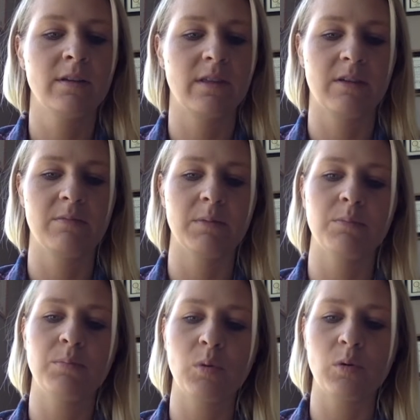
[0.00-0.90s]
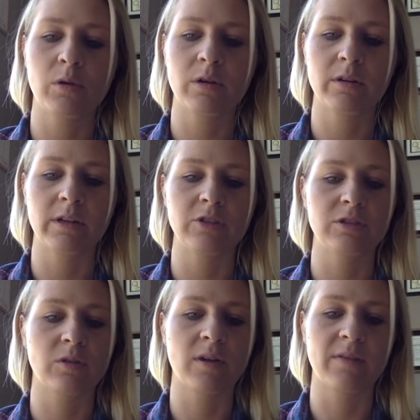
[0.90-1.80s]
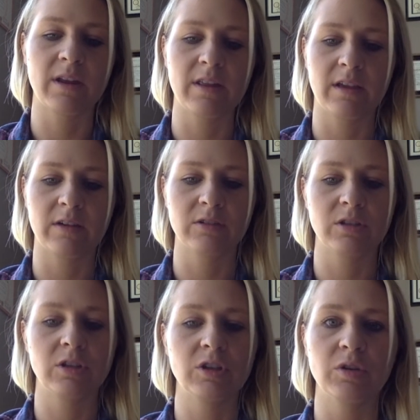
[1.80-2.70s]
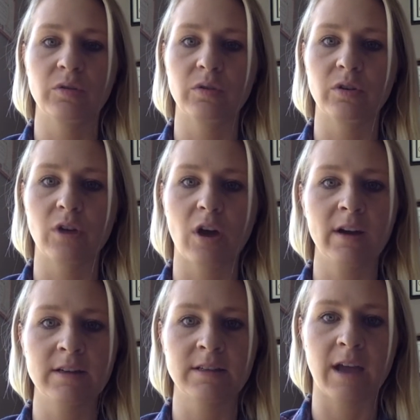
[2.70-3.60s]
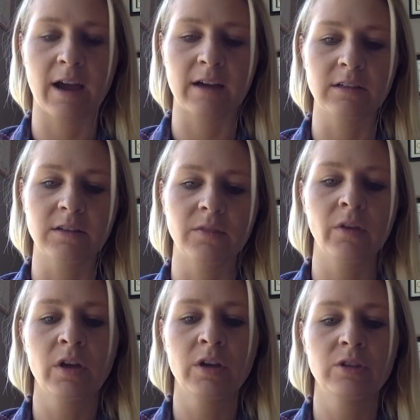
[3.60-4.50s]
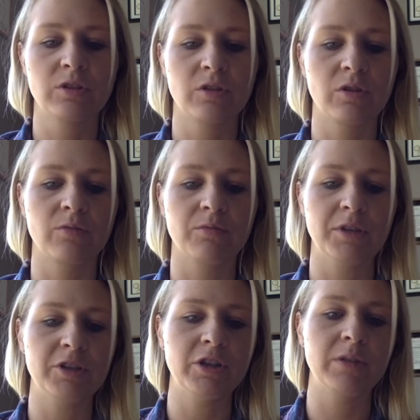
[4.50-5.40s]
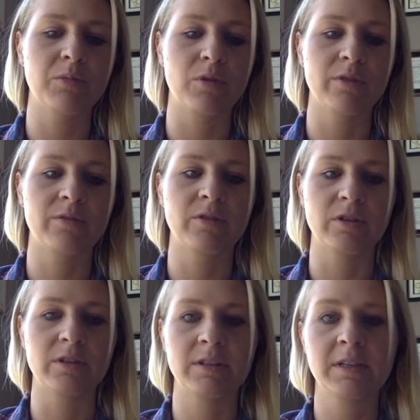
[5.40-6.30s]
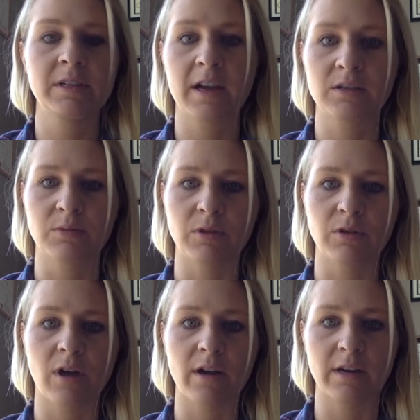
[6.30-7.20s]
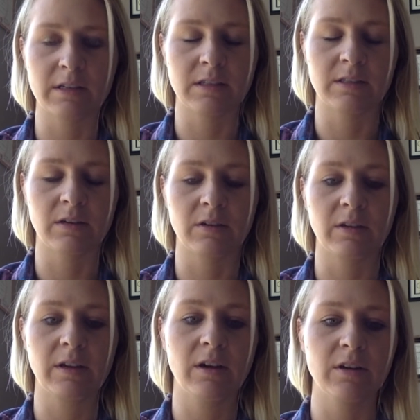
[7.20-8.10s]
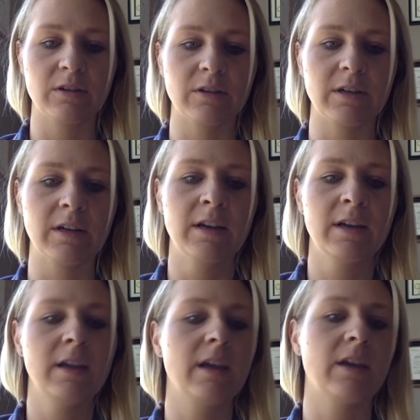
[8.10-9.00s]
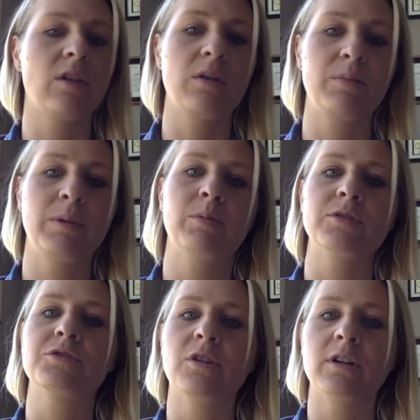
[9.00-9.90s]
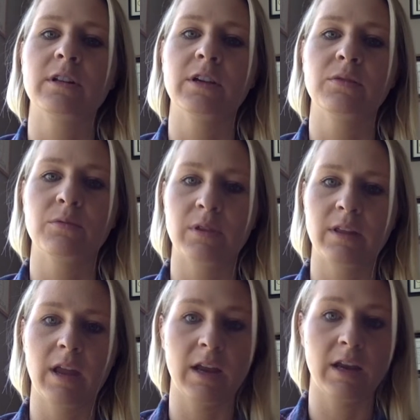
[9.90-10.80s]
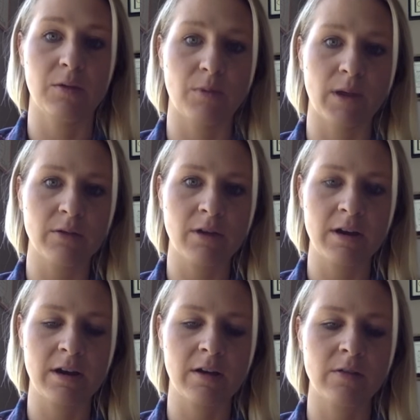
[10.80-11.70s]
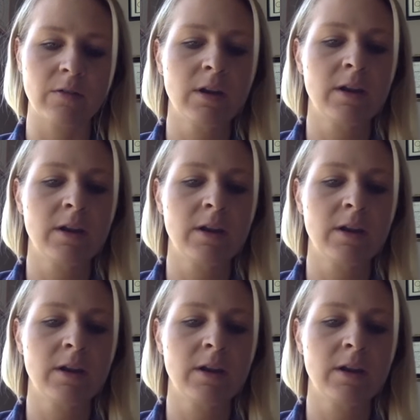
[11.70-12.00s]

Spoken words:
they've been bored, they just don't have anything else to do, they're not as active, so they're reaching more for snacks when they're not necessarily hungry, and a lot of people are struggling with gaining weight right now.